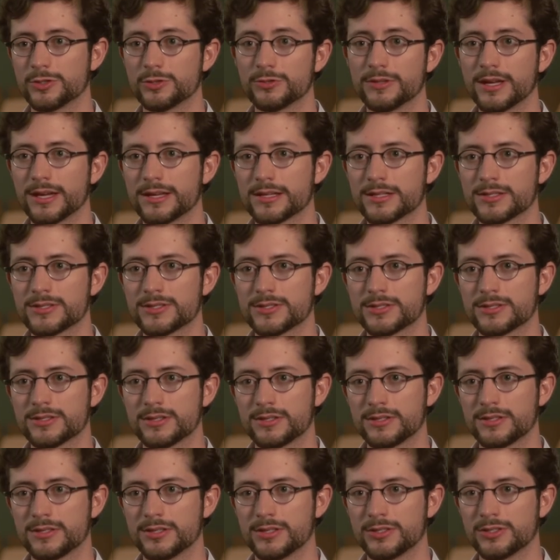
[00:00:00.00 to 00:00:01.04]
2 days
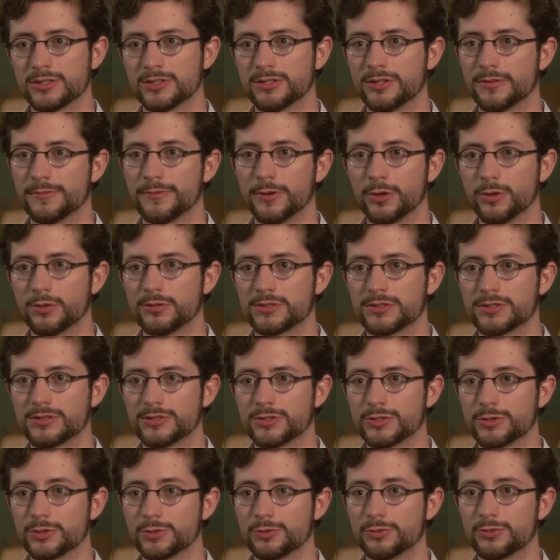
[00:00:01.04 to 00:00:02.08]
to devote
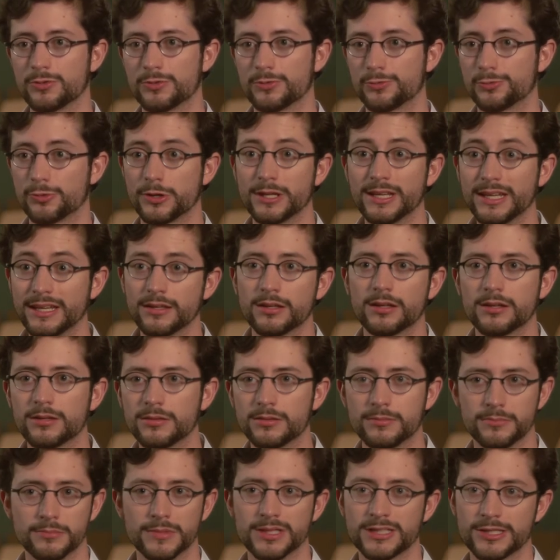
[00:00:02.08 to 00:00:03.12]
to reading
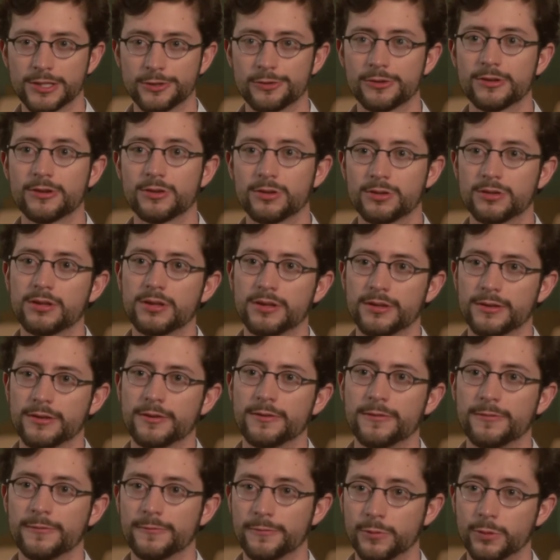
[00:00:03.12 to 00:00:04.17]
material
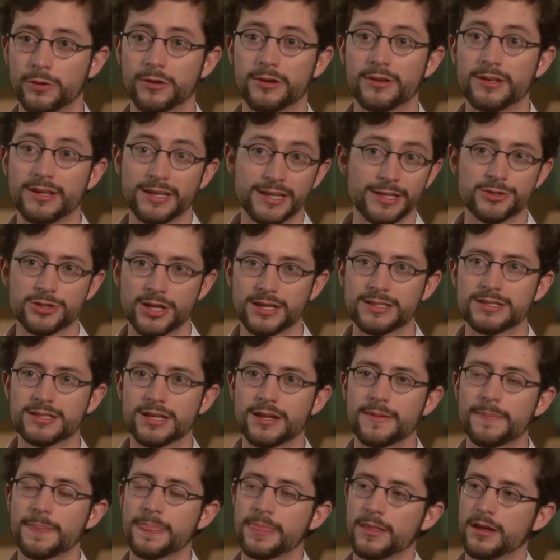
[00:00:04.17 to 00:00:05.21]
for each
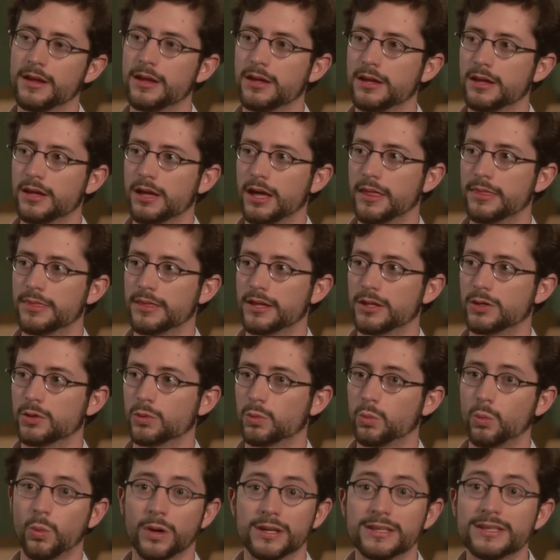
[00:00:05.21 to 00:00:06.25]
essay, and then
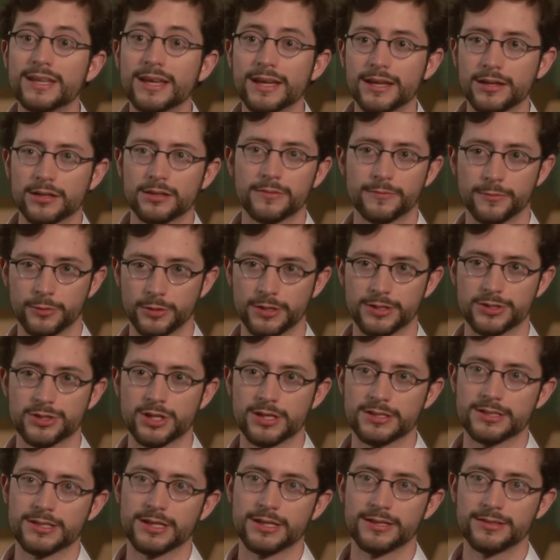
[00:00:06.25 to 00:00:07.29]
1 day for each
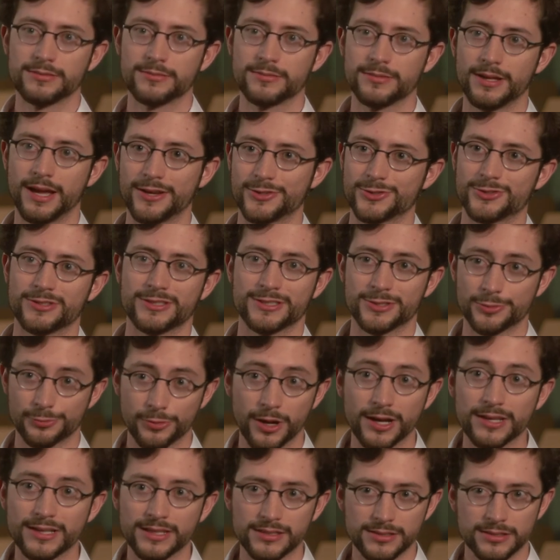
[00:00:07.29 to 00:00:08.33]
essay actually to
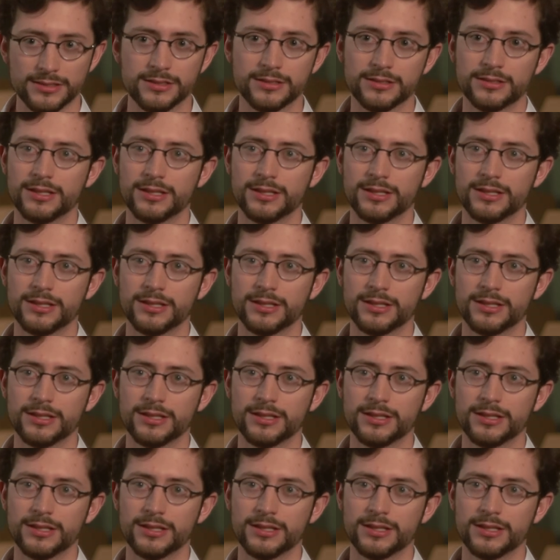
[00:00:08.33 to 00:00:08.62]
write it.